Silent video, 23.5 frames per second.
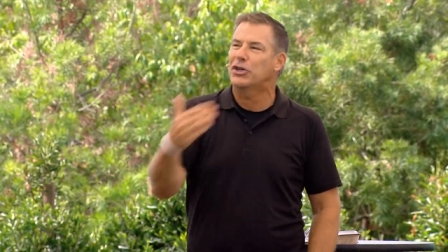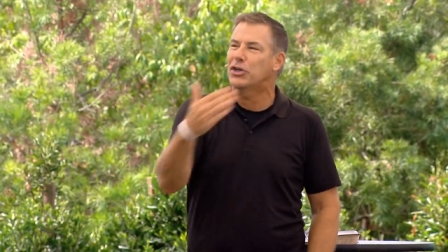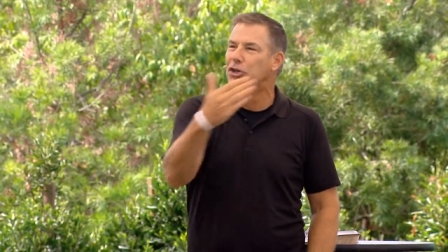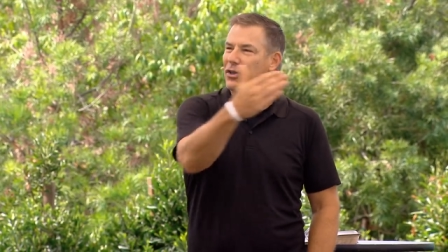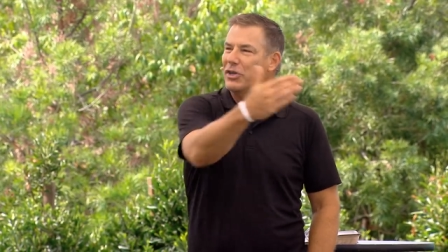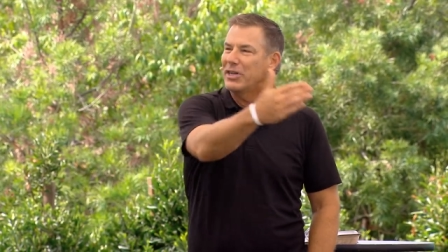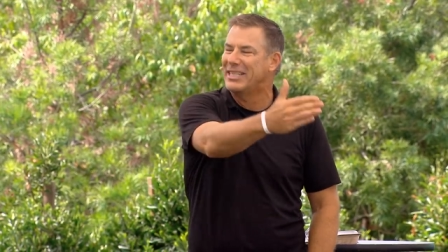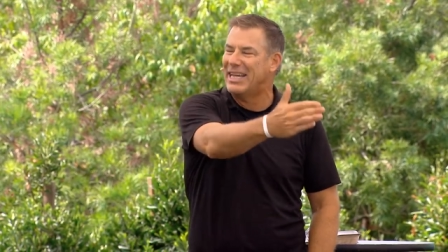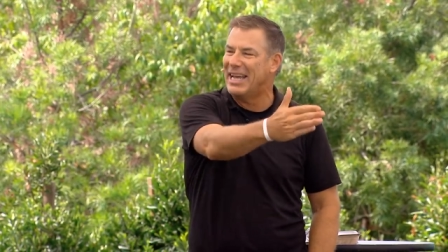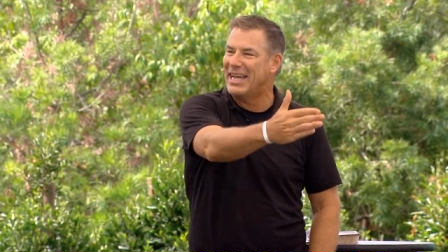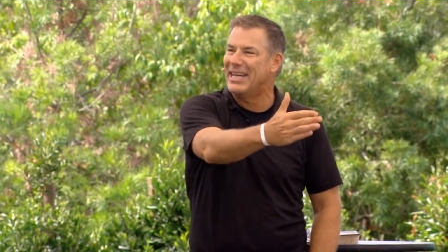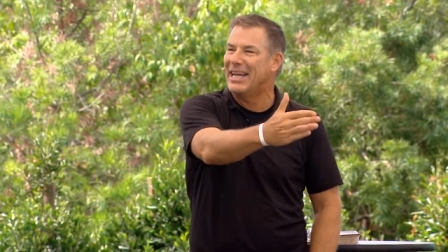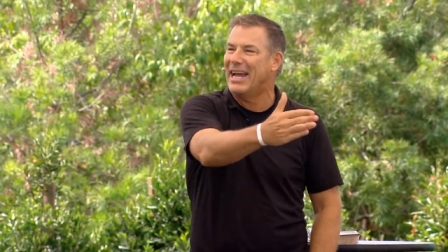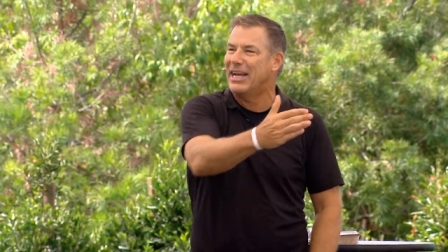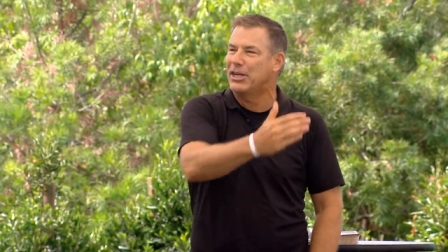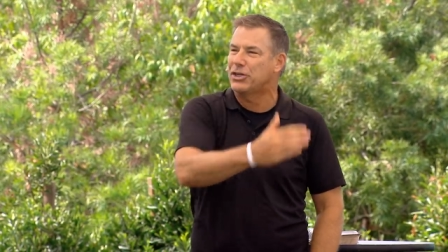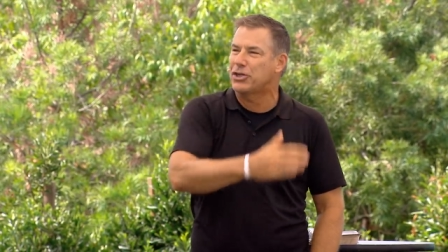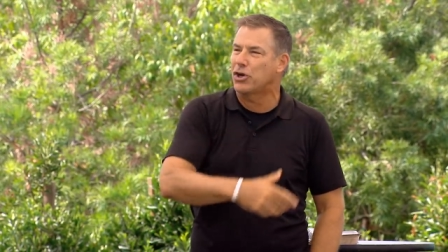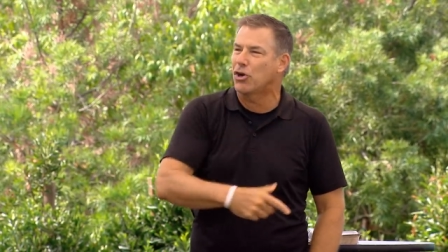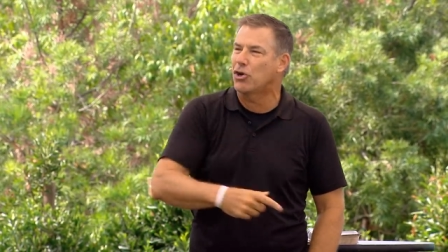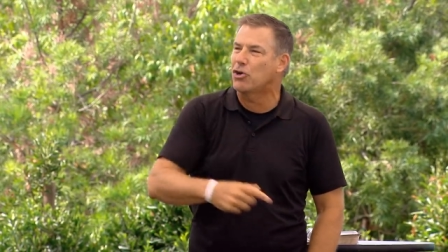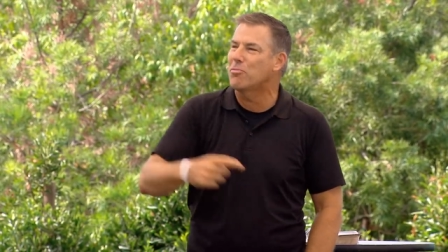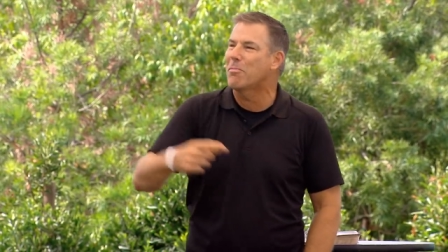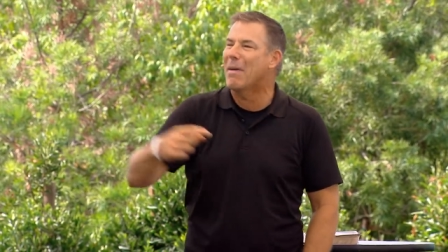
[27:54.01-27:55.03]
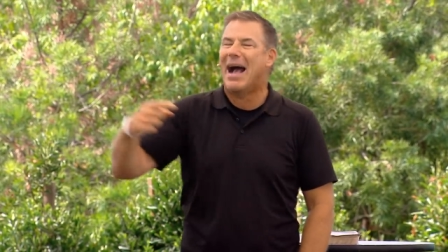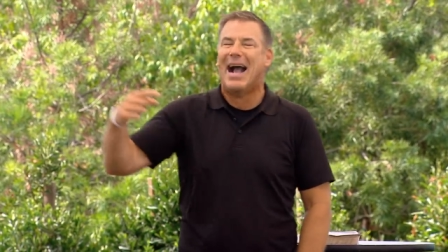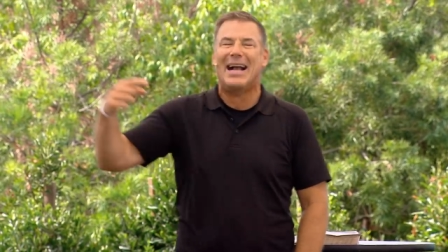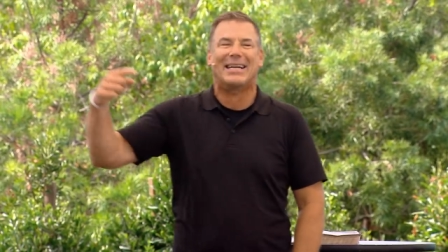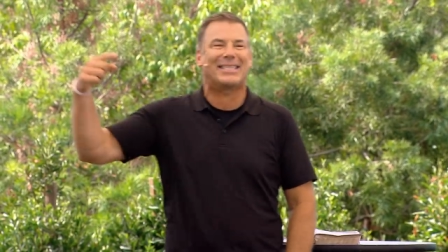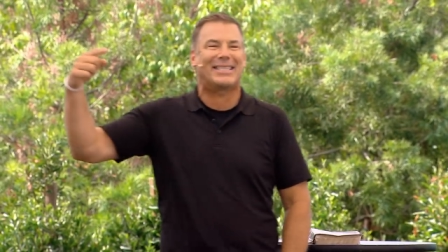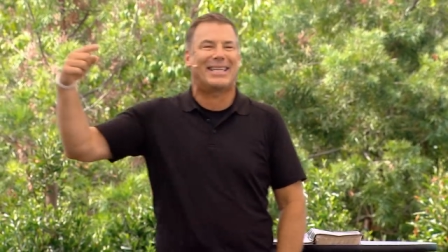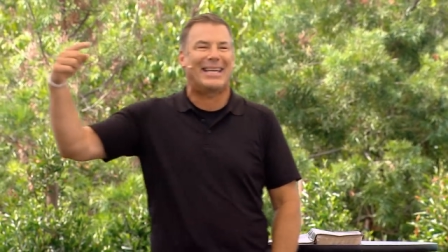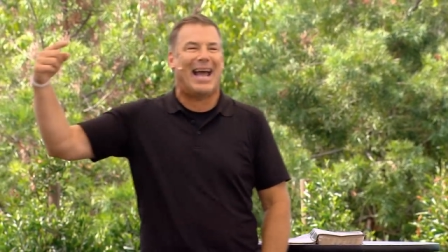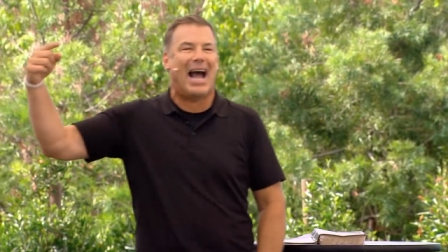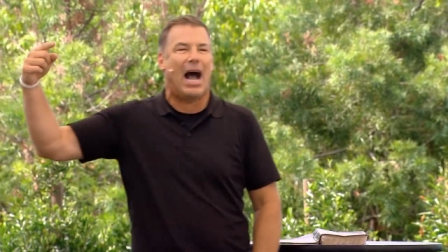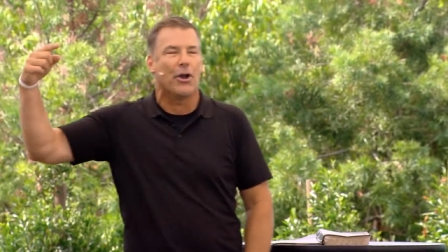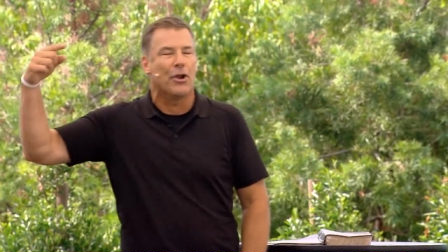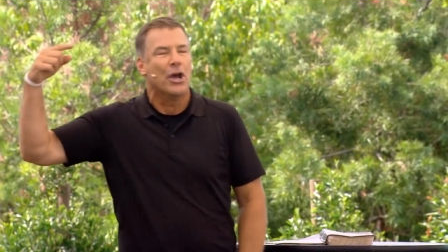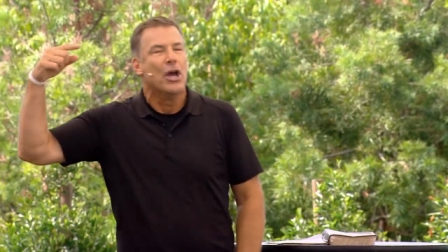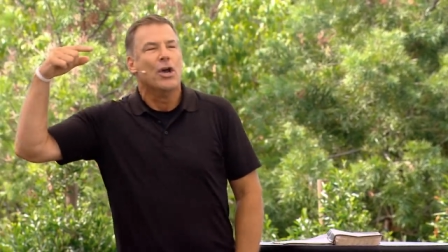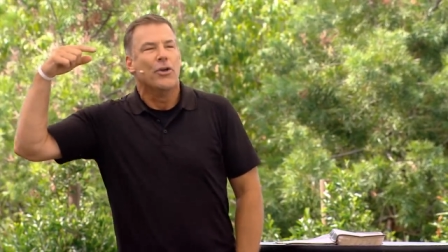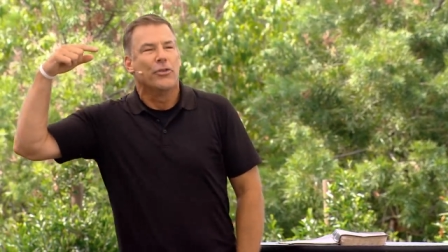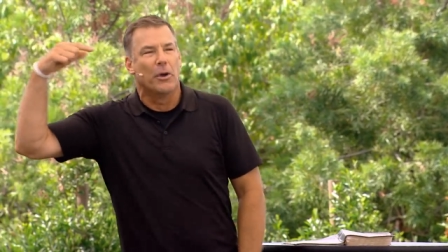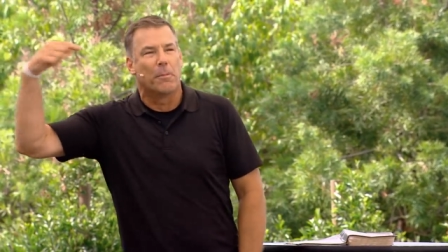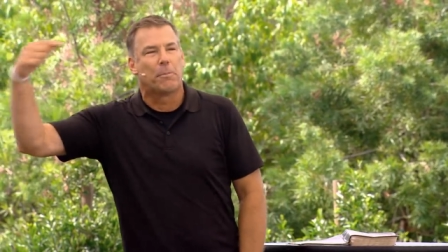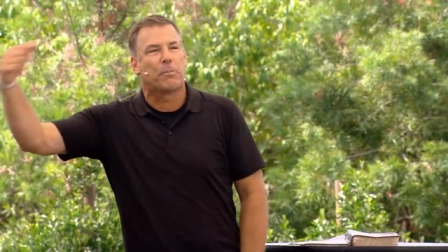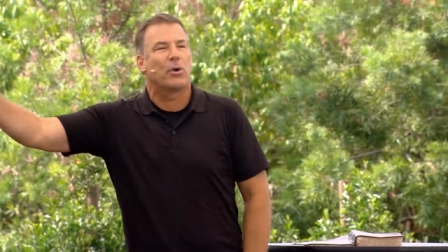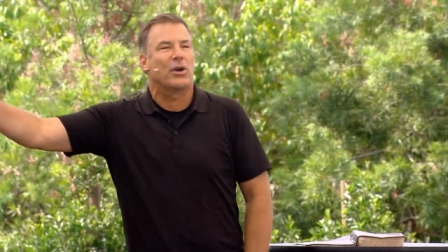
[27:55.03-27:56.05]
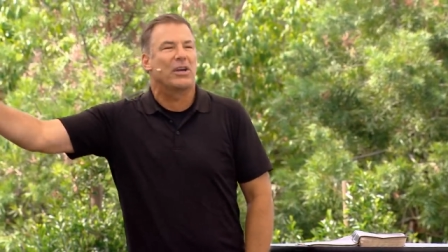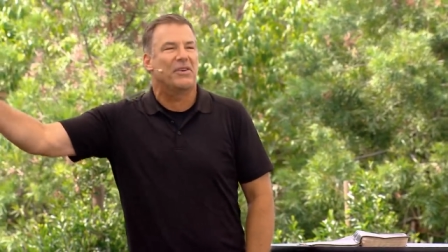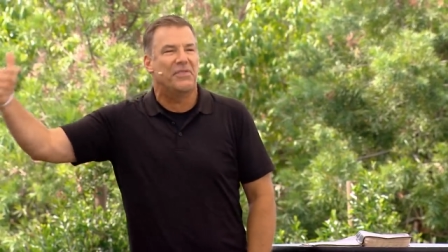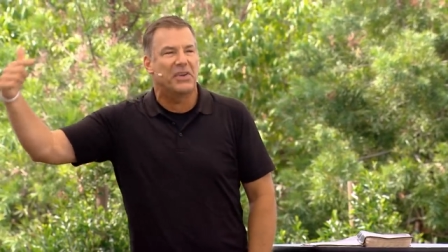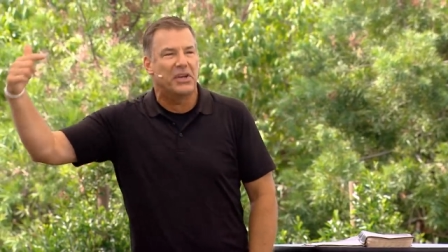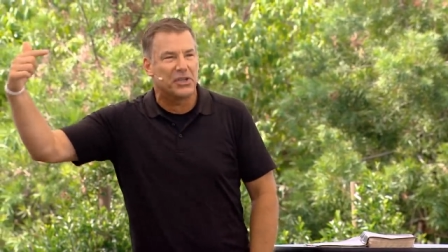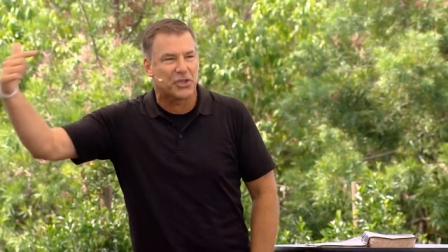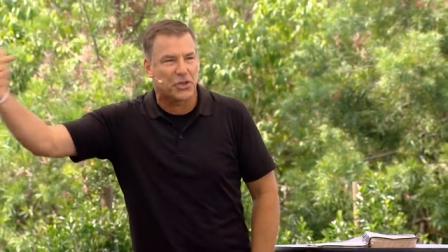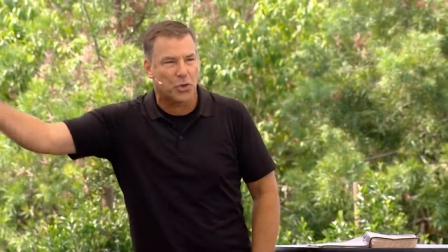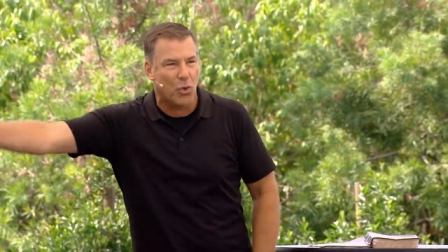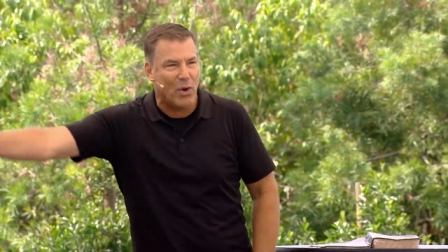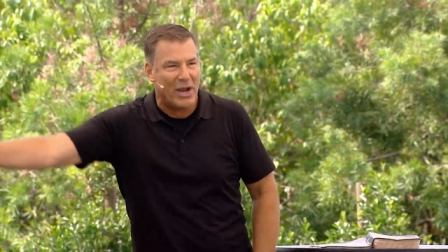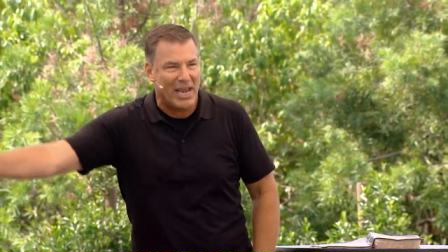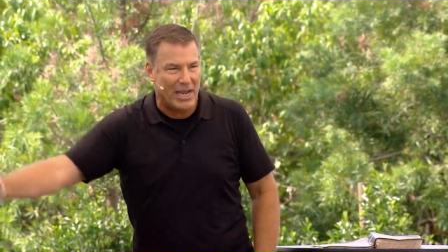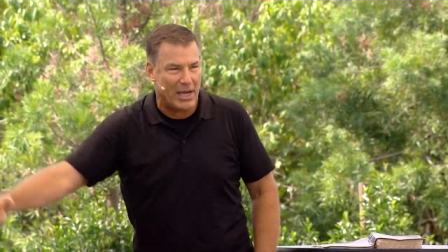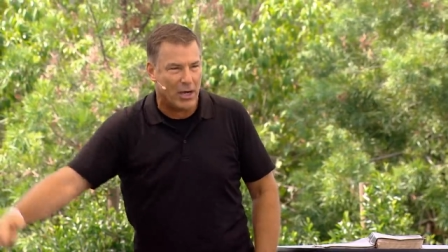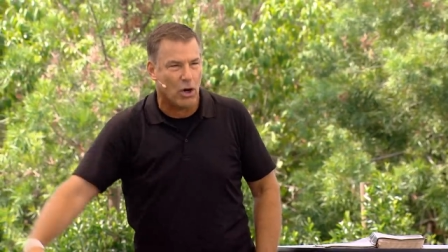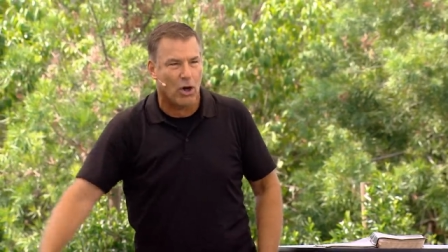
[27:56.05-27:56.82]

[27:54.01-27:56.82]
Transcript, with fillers: to the teenager who maxed it out the previous week.